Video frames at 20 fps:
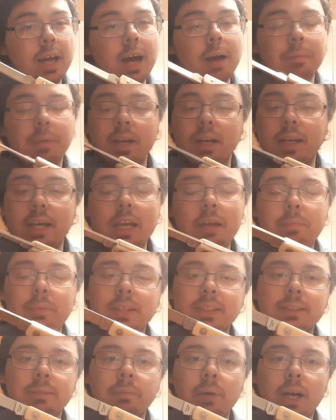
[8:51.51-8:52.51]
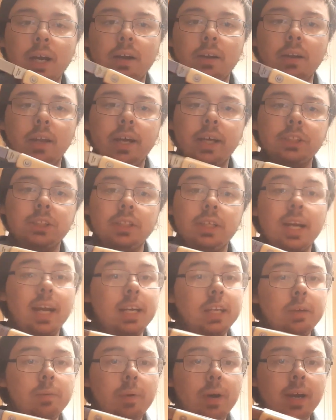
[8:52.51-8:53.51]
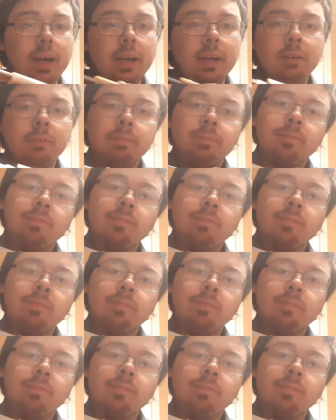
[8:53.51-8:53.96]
I'm going to keep this in my collection anyway.